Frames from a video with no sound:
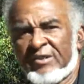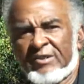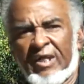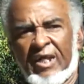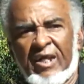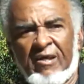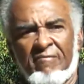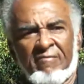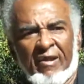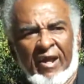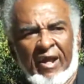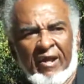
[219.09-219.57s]

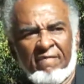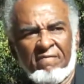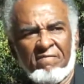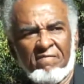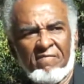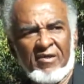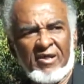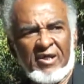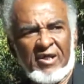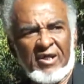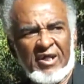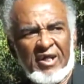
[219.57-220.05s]
Seems like
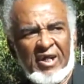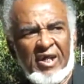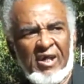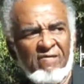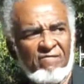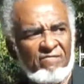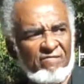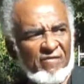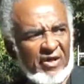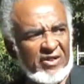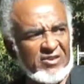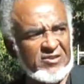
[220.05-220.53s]

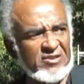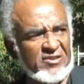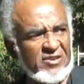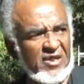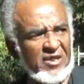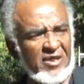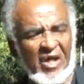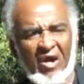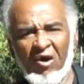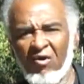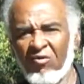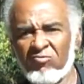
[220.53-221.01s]
he faces
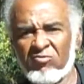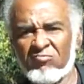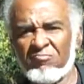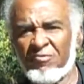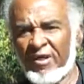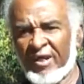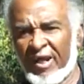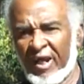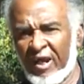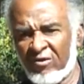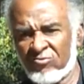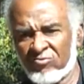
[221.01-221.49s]
the
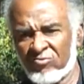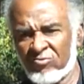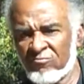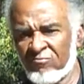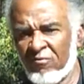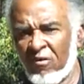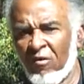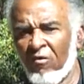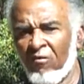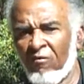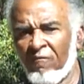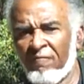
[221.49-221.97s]
ultimate council
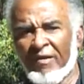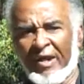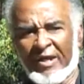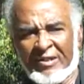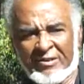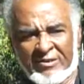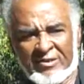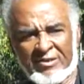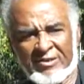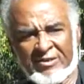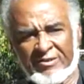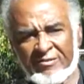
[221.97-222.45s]
of all
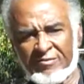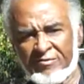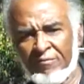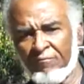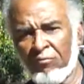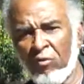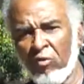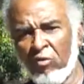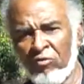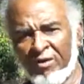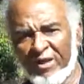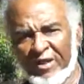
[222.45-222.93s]
by the, the
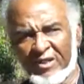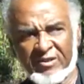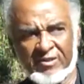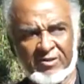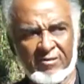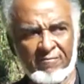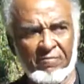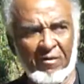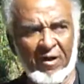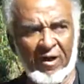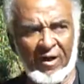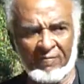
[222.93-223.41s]
police
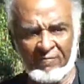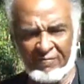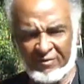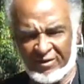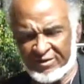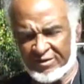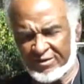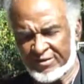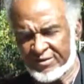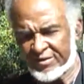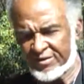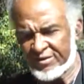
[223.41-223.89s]

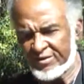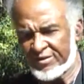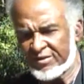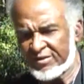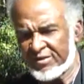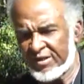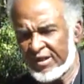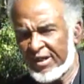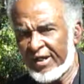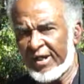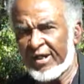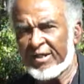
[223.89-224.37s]
departments.
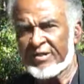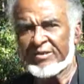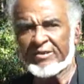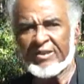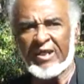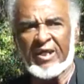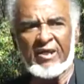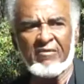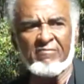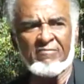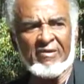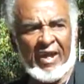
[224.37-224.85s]
It
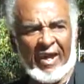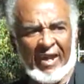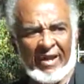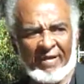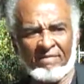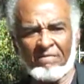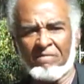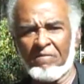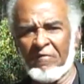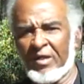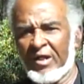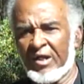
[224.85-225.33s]
seems
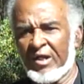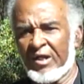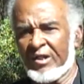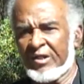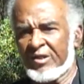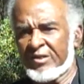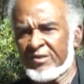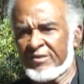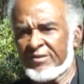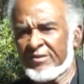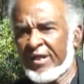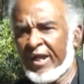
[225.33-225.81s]
like
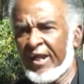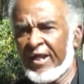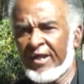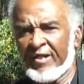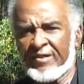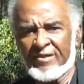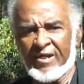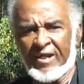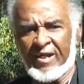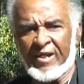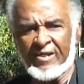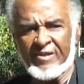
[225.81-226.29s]

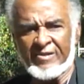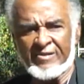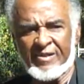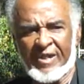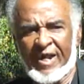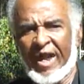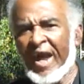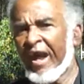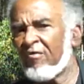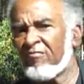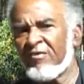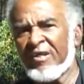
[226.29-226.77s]
they, they,
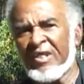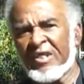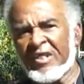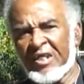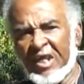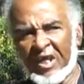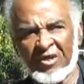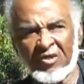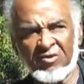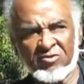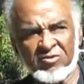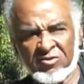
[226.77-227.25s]
they out to
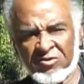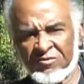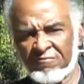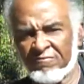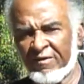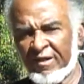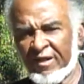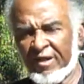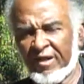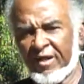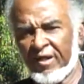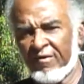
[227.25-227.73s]
get us
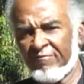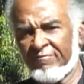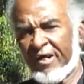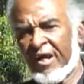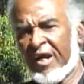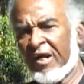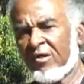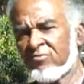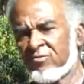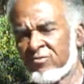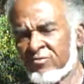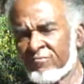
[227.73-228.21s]
when it comes
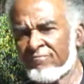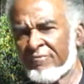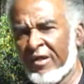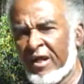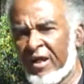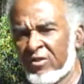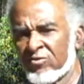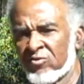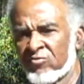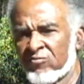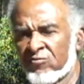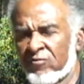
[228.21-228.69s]
down to
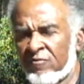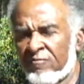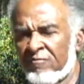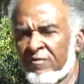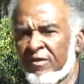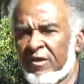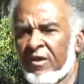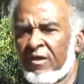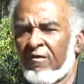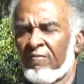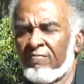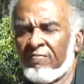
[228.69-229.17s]
males from,
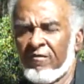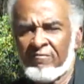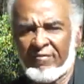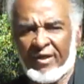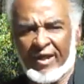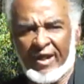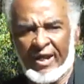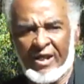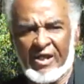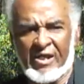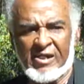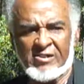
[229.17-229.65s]
from
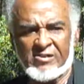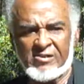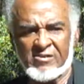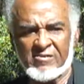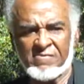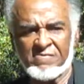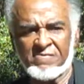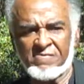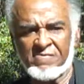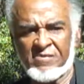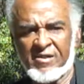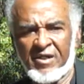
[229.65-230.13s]
the age
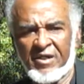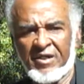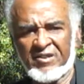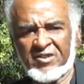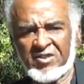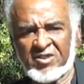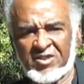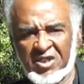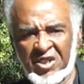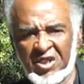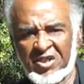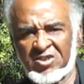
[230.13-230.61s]
of
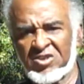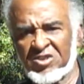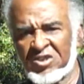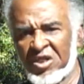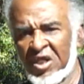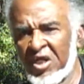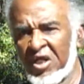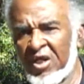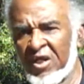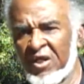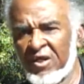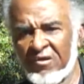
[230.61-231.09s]

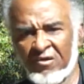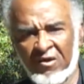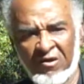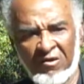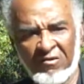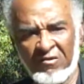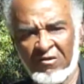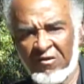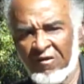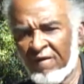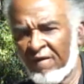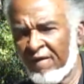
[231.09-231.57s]
16
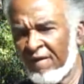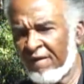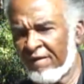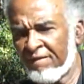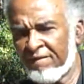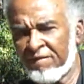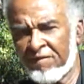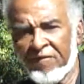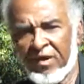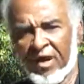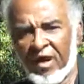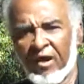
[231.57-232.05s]
or,
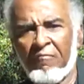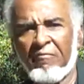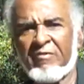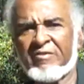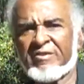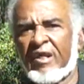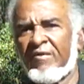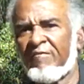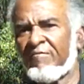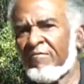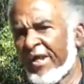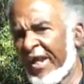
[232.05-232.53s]
or I'm going
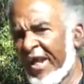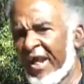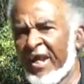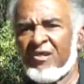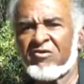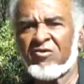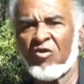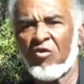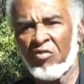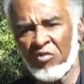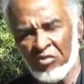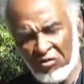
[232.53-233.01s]
to say from the
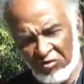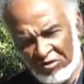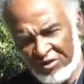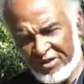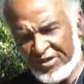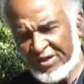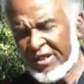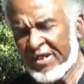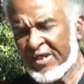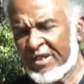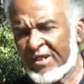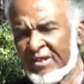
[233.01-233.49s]
age of
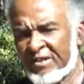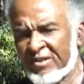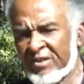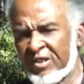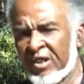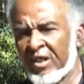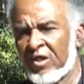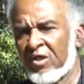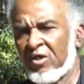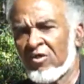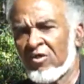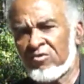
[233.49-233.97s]
13
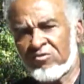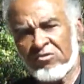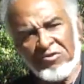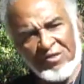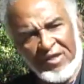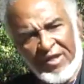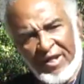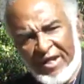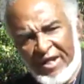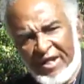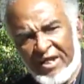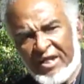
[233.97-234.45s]

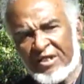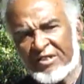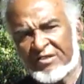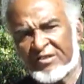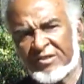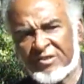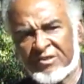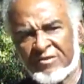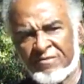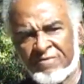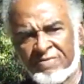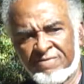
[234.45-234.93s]
to the
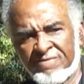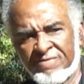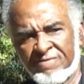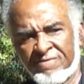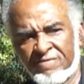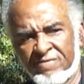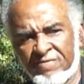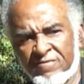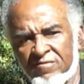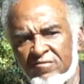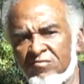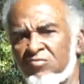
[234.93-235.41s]
age of
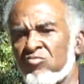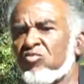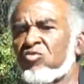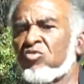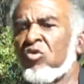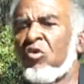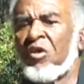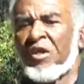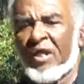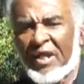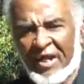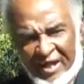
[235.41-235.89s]

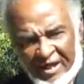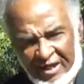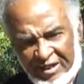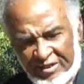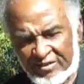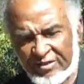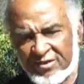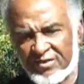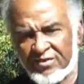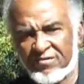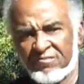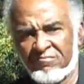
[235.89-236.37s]
38,
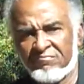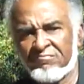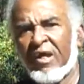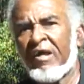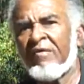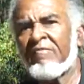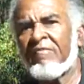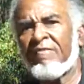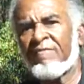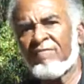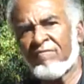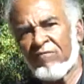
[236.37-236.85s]

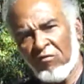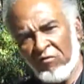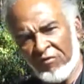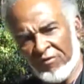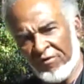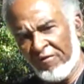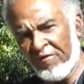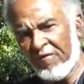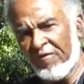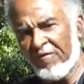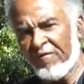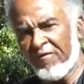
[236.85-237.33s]
maybe
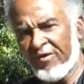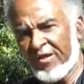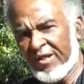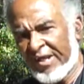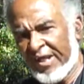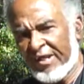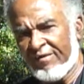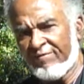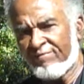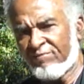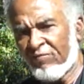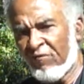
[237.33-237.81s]
40, early,
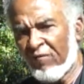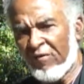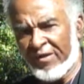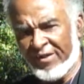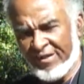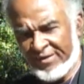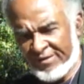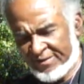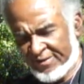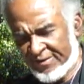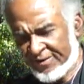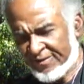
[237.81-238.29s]
late
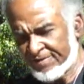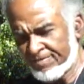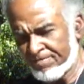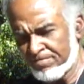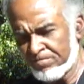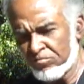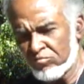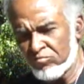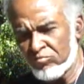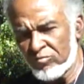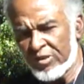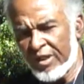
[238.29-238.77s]
40s
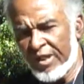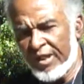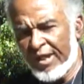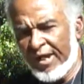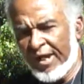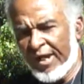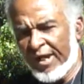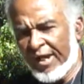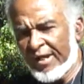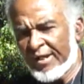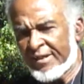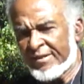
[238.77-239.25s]

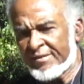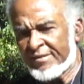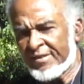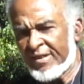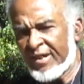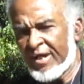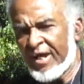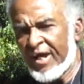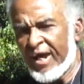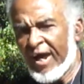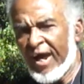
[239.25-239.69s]
and